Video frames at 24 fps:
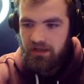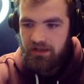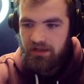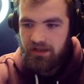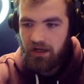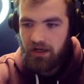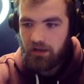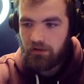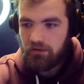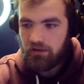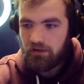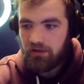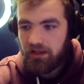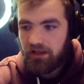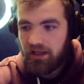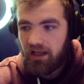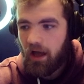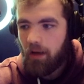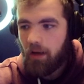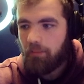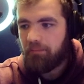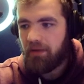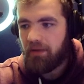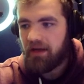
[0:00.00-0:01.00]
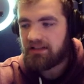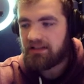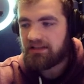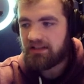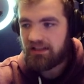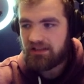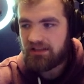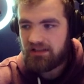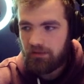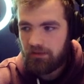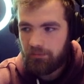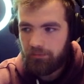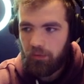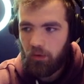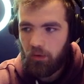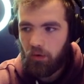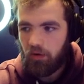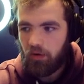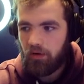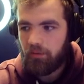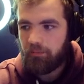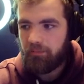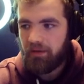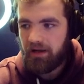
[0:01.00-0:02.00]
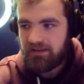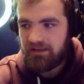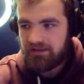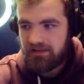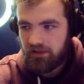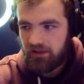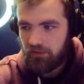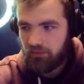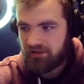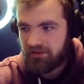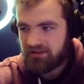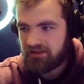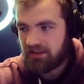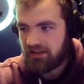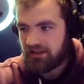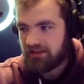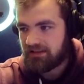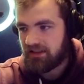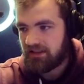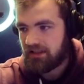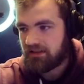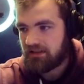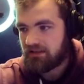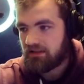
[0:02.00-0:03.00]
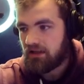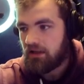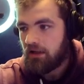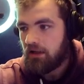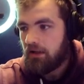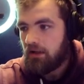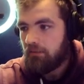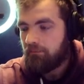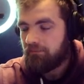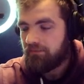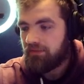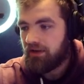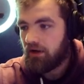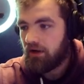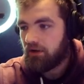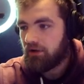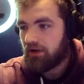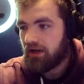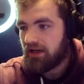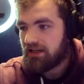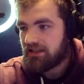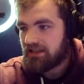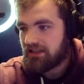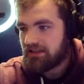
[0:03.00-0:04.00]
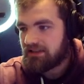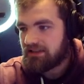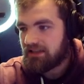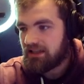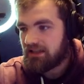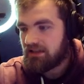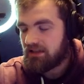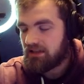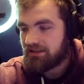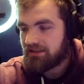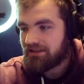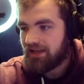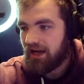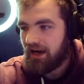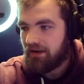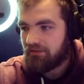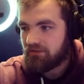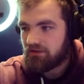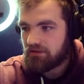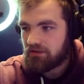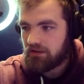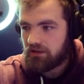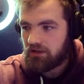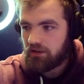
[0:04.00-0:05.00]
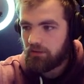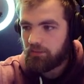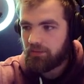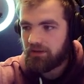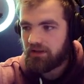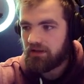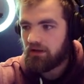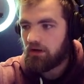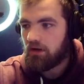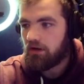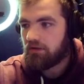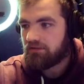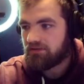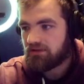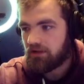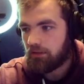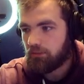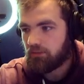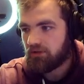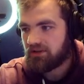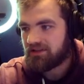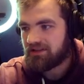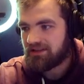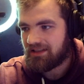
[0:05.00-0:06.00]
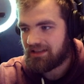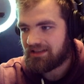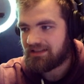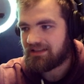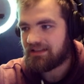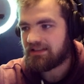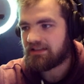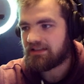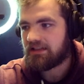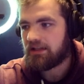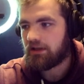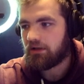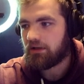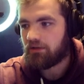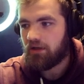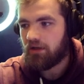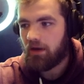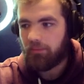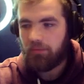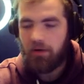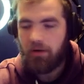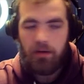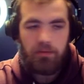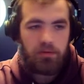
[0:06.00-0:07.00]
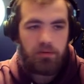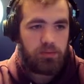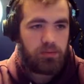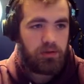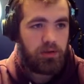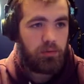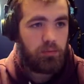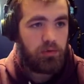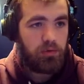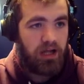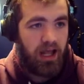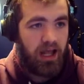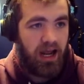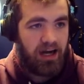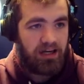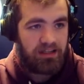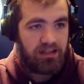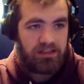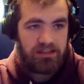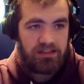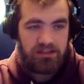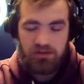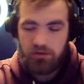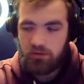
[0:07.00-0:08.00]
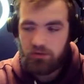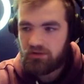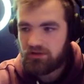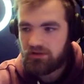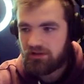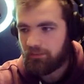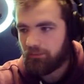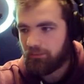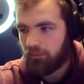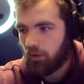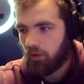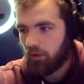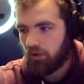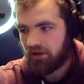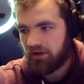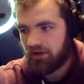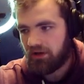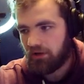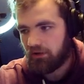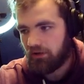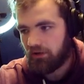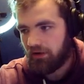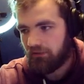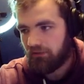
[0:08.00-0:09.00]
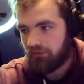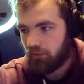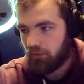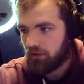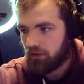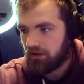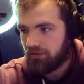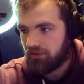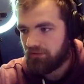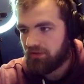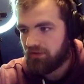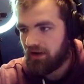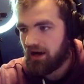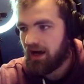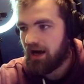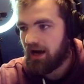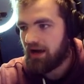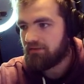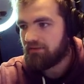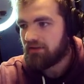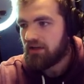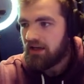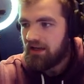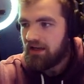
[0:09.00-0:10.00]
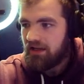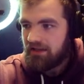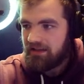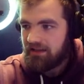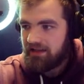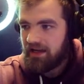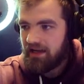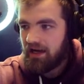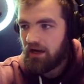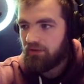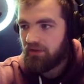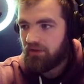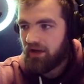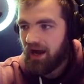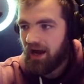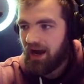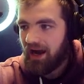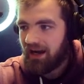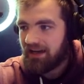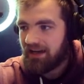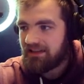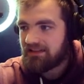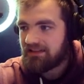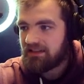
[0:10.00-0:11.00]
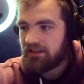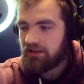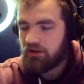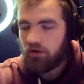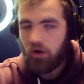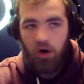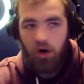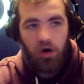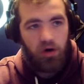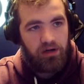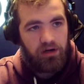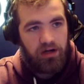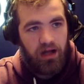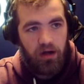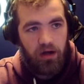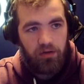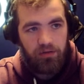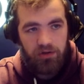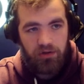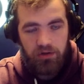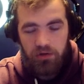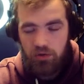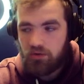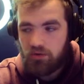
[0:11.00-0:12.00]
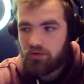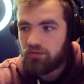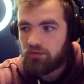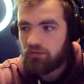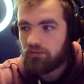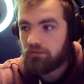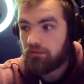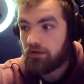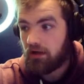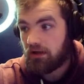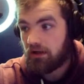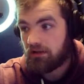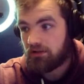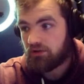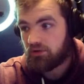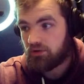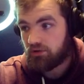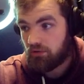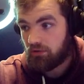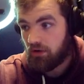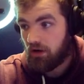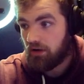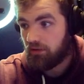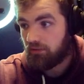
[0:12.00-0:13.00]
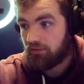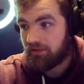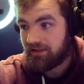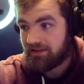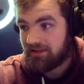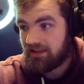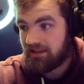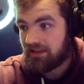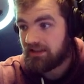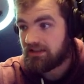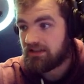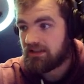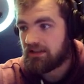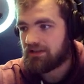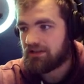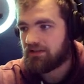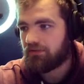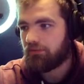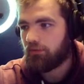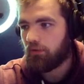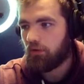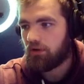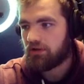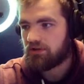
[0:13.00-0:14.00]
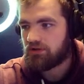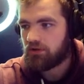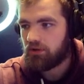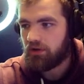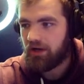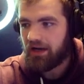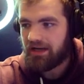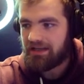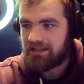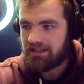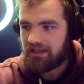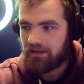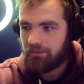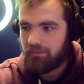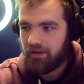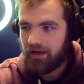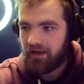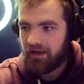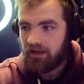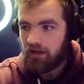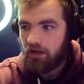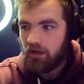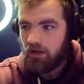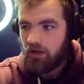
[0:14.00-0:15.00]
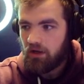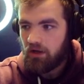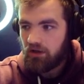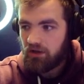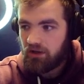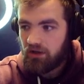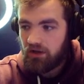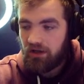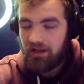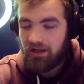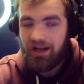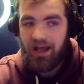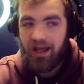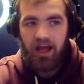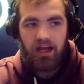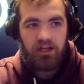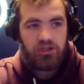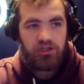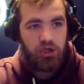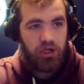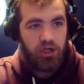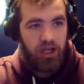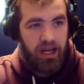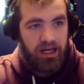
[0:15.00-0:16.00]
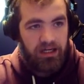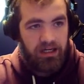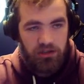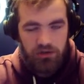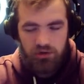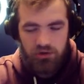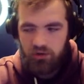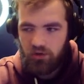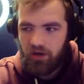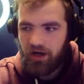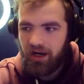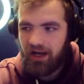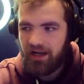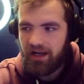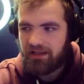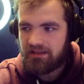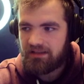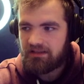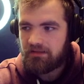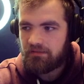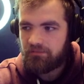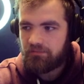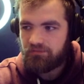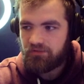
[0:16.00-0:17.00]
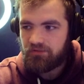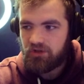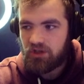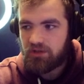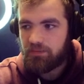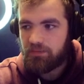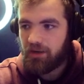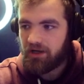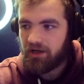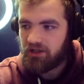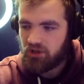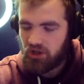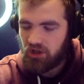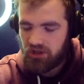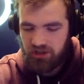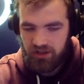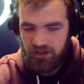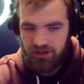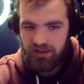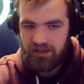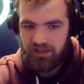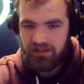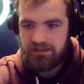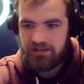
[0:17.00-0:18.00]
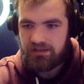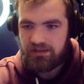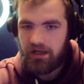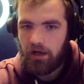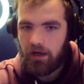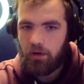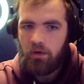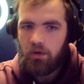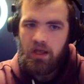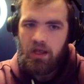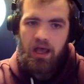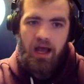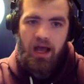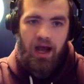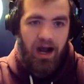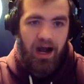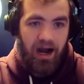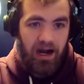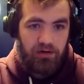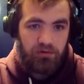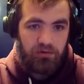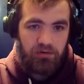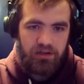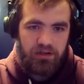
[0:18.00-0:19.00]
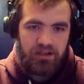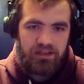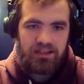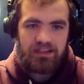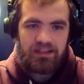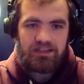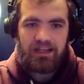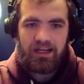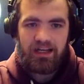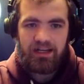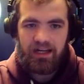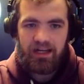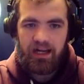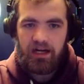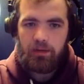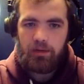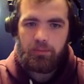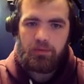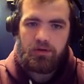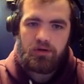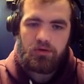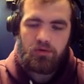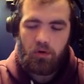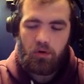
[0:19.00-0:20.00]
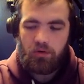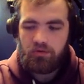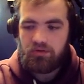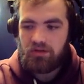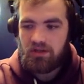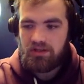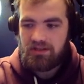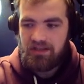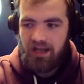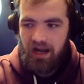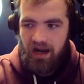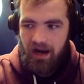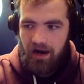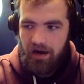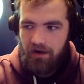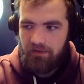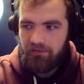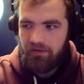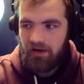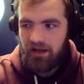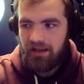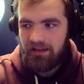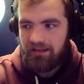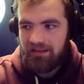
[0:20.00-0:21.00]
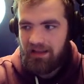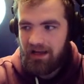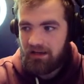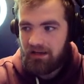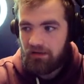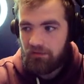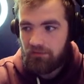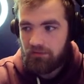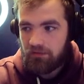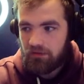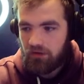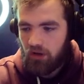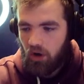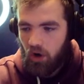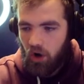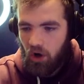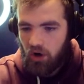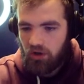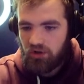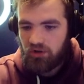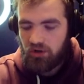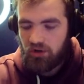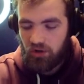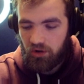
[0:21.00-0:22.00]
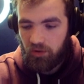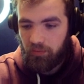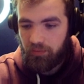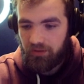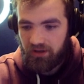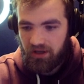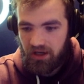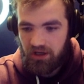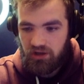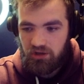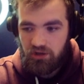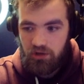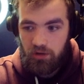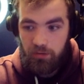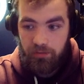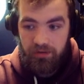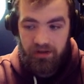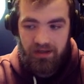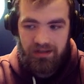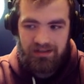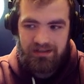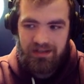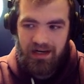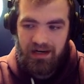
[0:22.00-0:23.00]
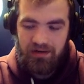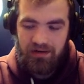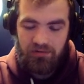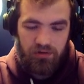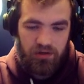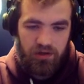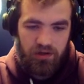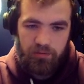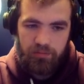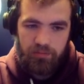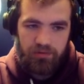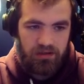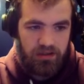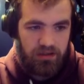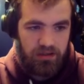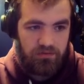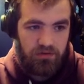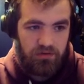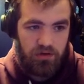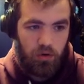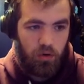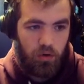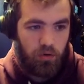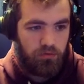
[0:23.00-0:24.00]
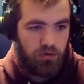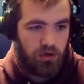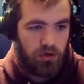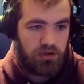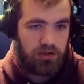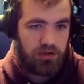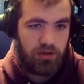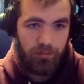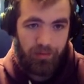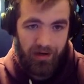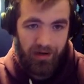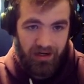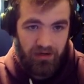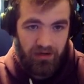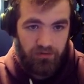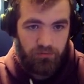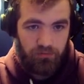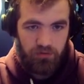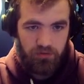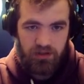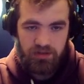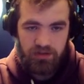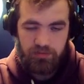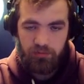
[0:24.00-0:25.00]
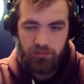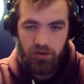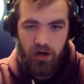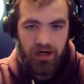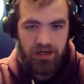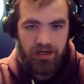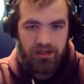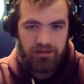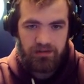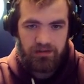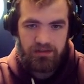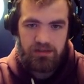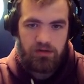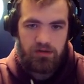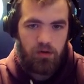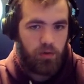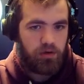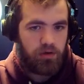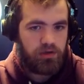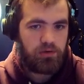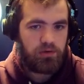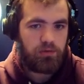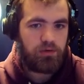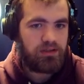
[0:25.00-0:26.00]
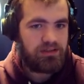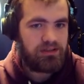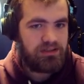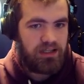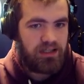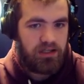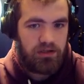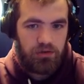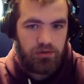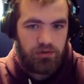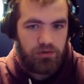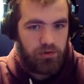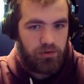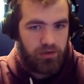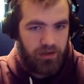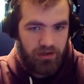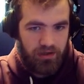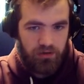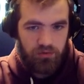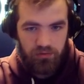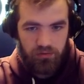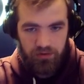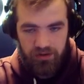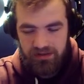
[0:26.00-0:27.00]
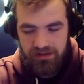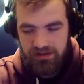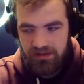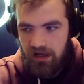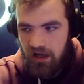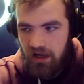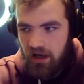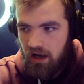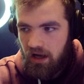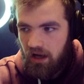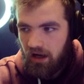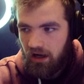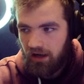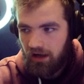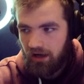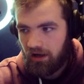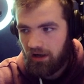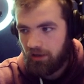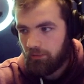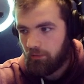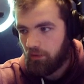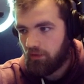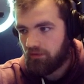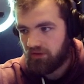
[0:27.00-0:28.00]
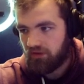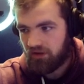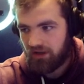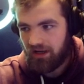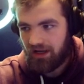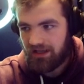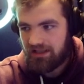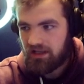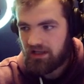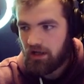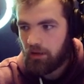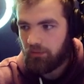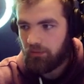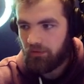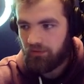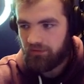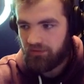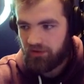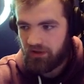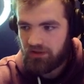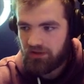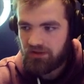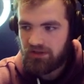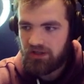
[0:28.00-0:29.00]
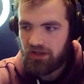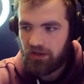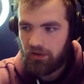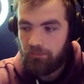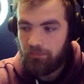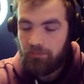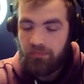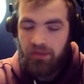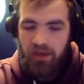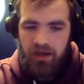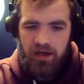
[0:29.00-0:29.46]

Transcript: Now looking at basic support, basic resistance, now you guys can see it does have a little bit of some resistance here that probably would act as new support here at 45. Now the highs here are now the new uh, strong resistance for it. So you guys can make good educated trades just by judging this. Now, I really think that canopy growth does have a lot of long term potential because I really believe the overall demand for this product is going to continue to increase um, over the next couple of years here.